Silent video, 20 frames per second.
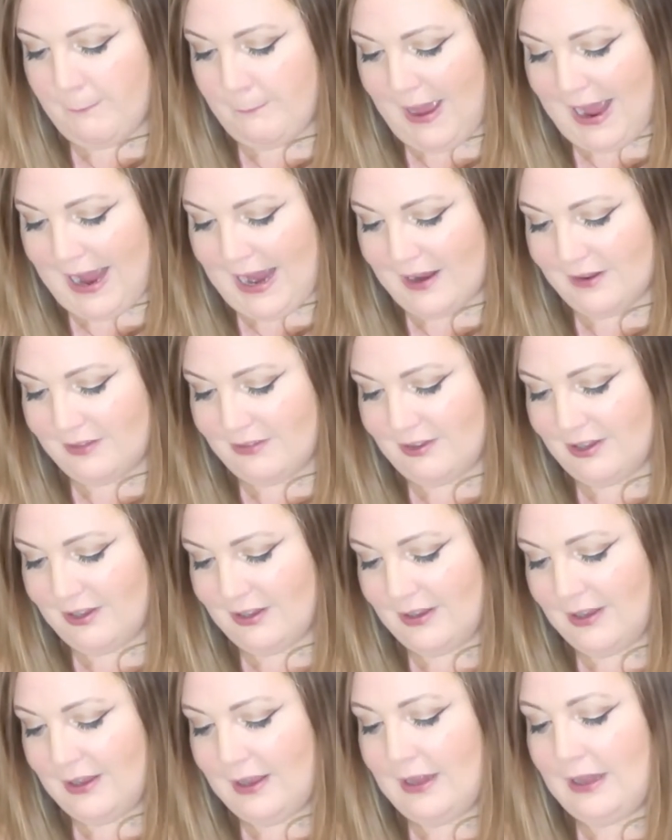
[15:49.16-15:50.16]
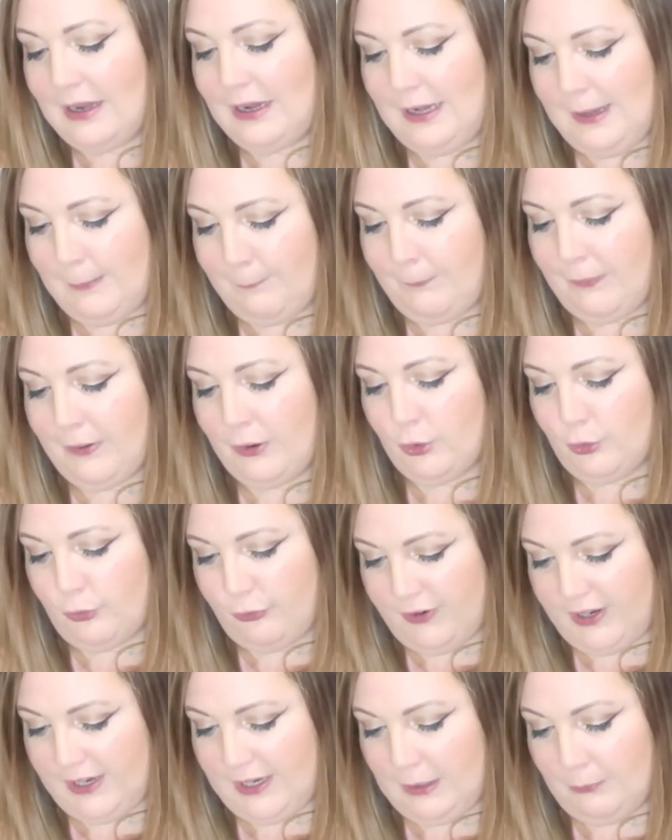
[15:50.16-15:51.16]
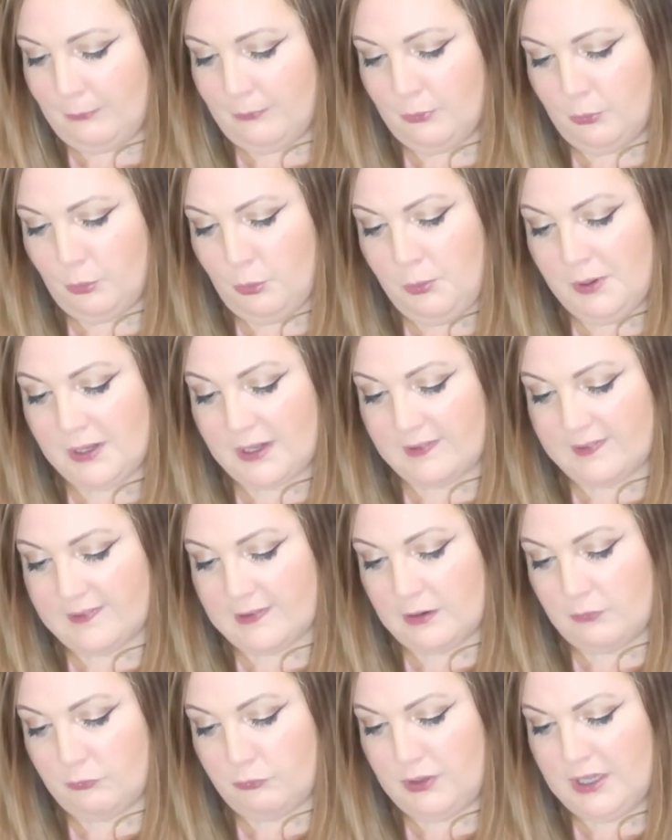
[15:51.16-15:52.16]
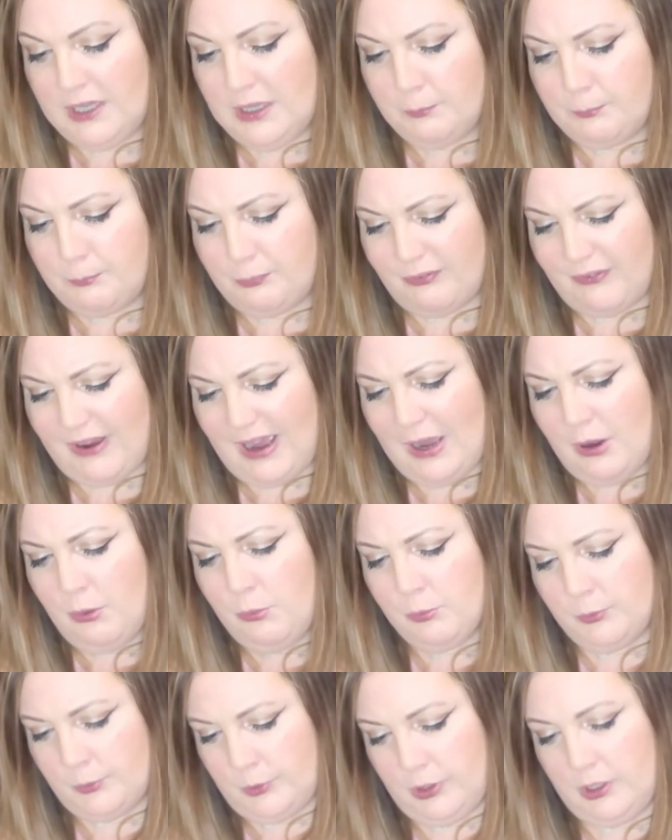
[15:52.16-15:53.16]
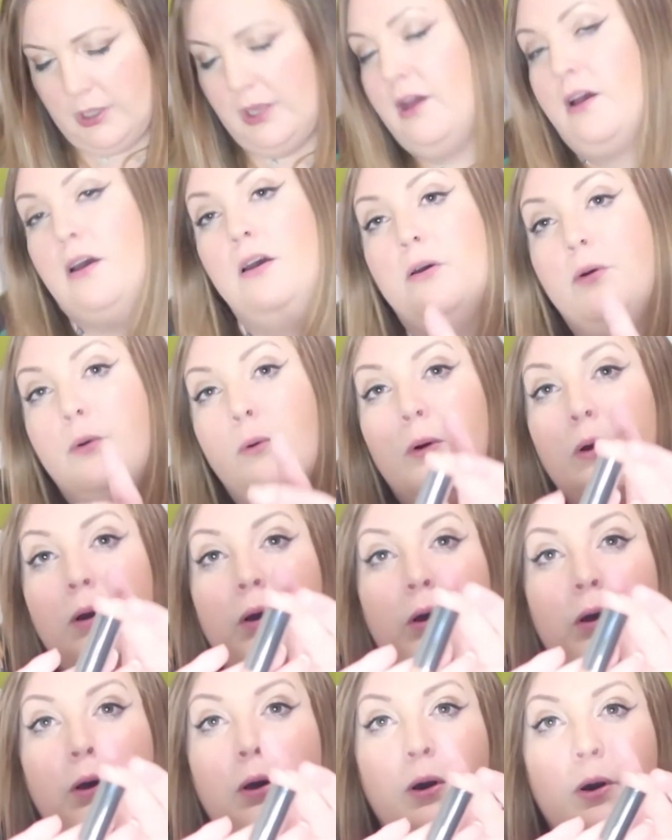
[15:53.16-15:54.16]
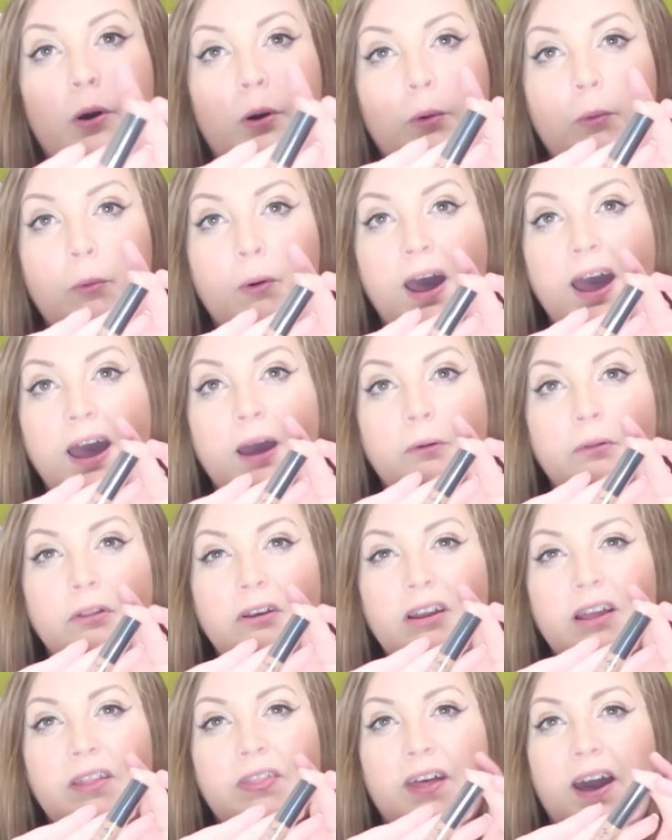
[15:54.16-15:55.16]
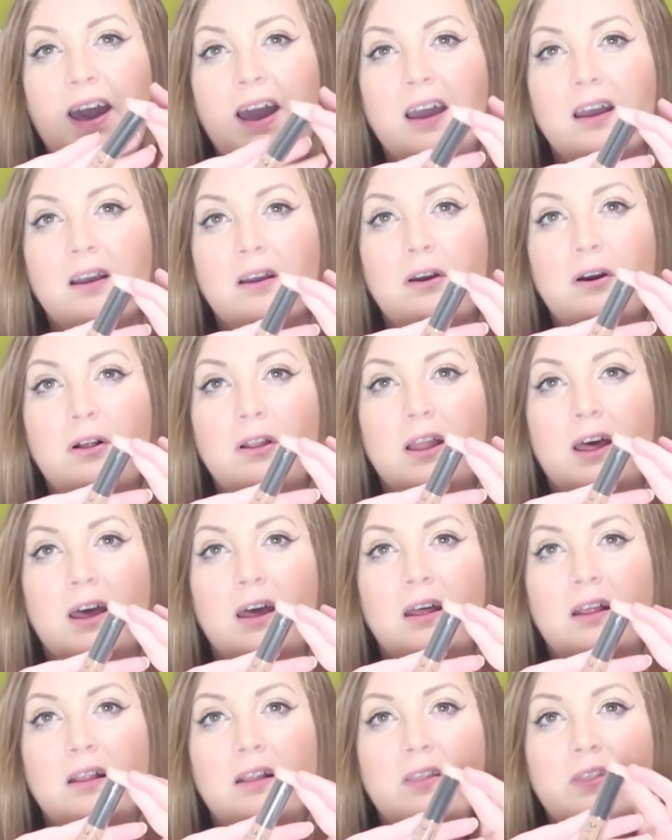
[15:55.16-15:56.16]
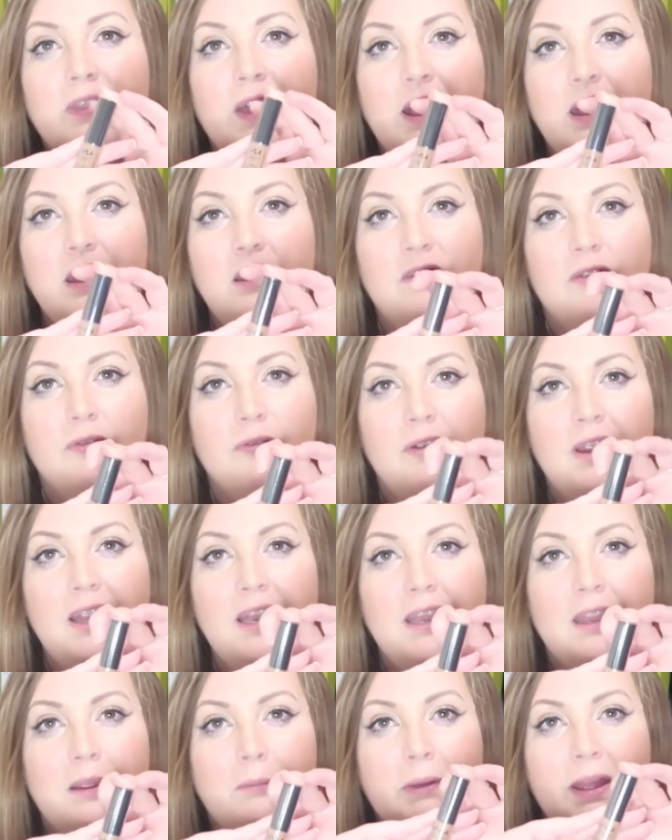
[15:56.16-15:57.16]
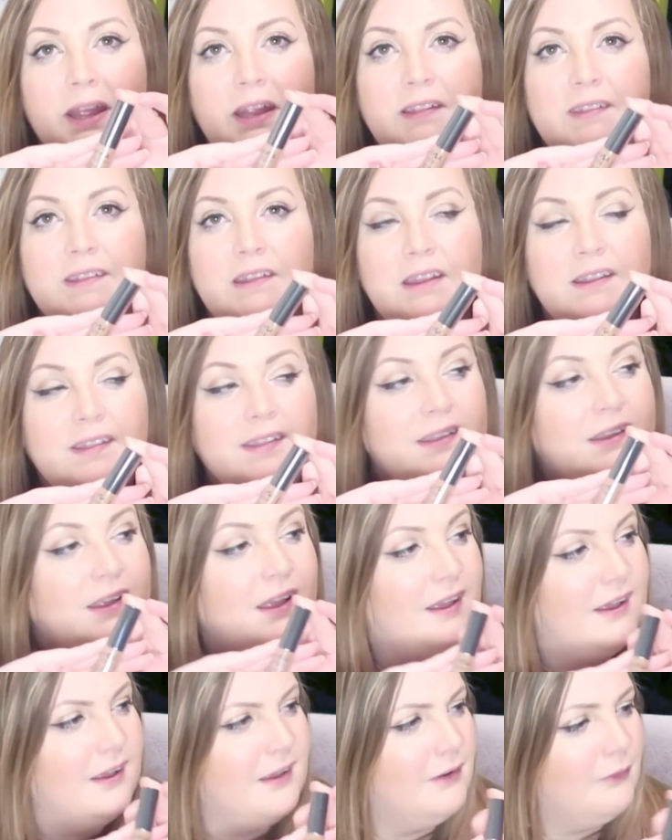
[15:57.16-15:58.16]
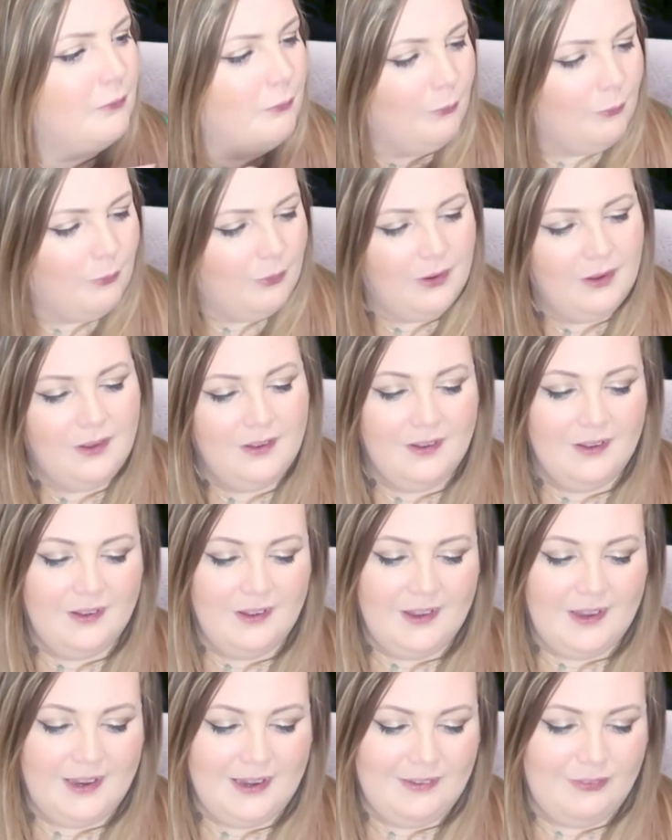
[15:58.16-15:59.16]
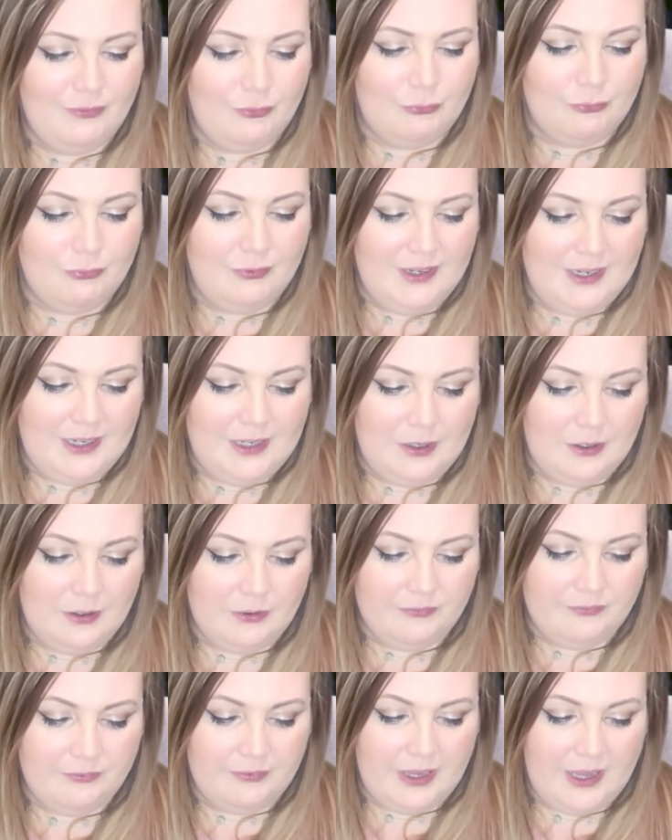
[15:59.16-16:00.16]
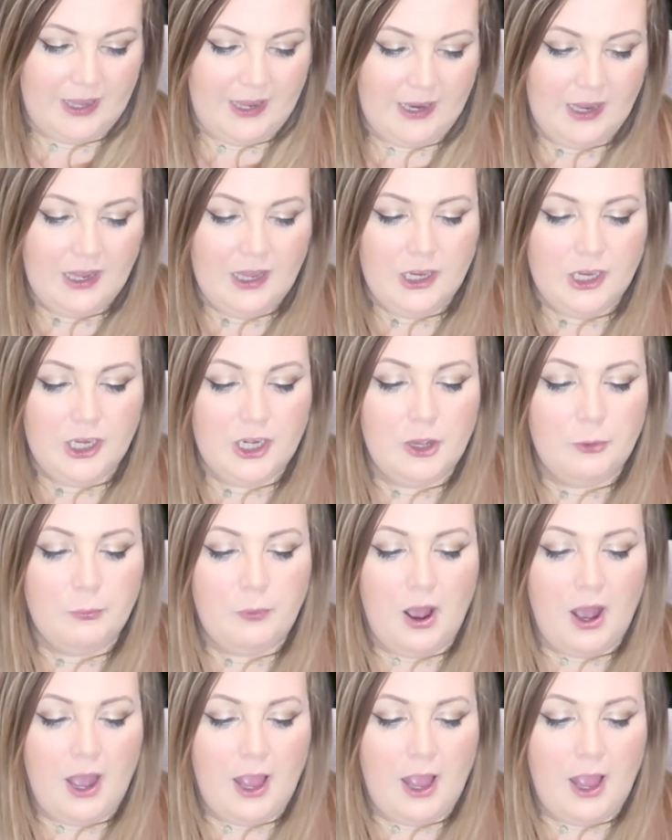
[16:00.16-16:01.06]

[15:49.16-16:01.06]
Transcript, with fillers: Matte Lip Cream. Oh, it's in a real brown colour. Wow, look at amazing. that colour. That is really amazing, isn't wow, it? Wow, dark. It's really lovely. You know what?